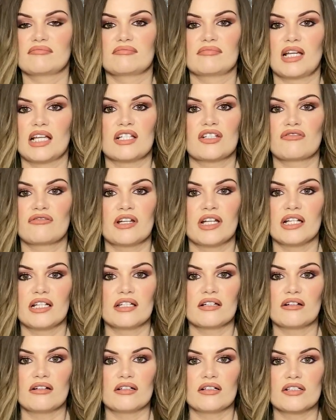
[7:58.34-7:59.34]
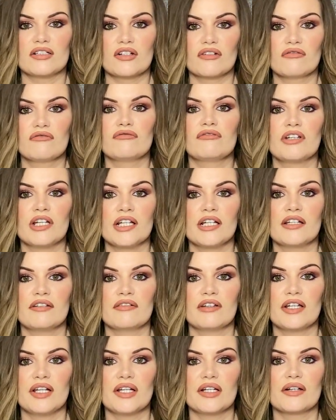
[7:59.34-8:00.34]
it's really good,
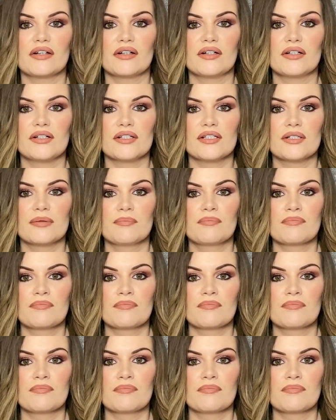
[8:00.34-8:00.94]
really good.